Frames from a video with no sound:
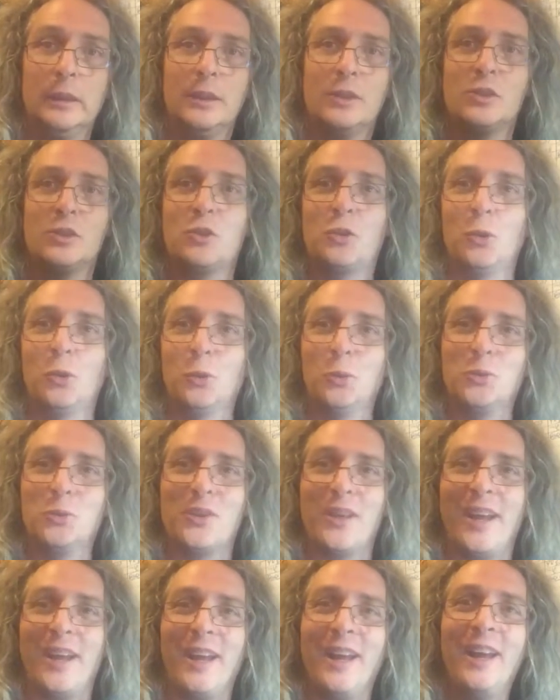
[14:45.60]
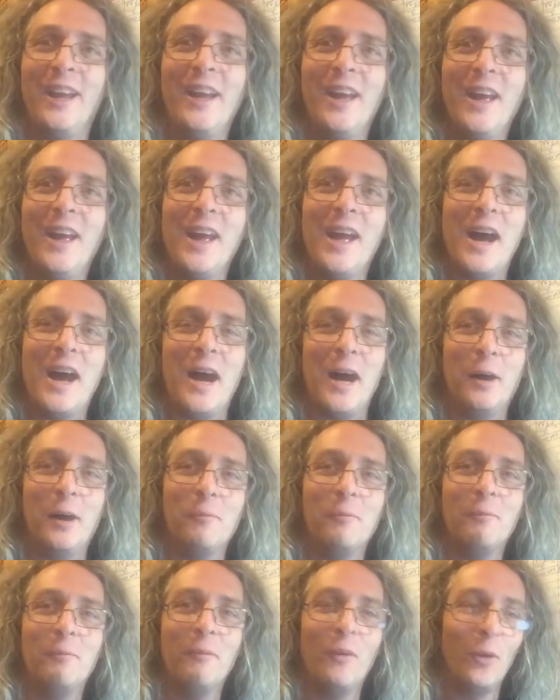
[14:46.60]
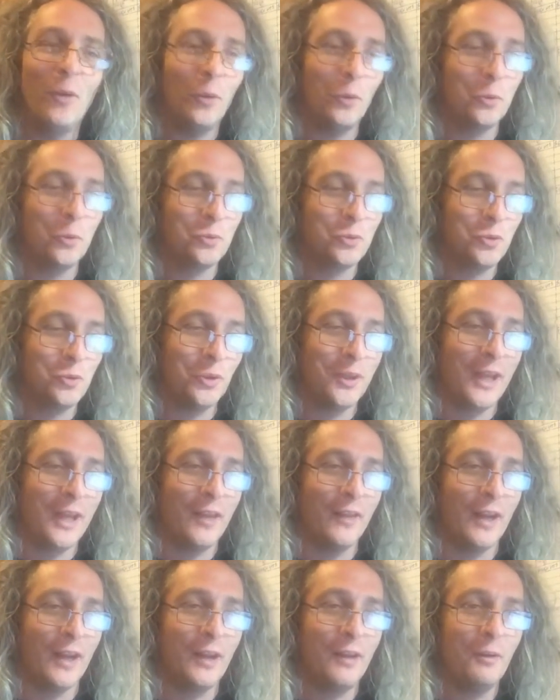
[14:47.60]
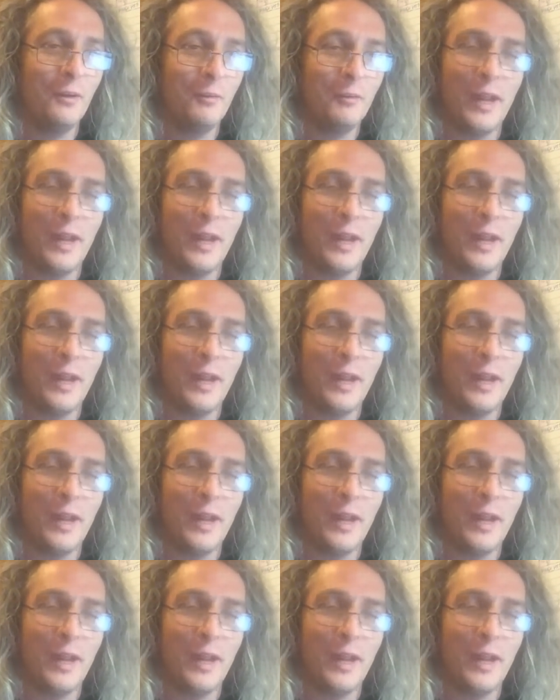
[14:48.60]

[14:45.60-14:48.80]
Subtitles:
schools there, all together,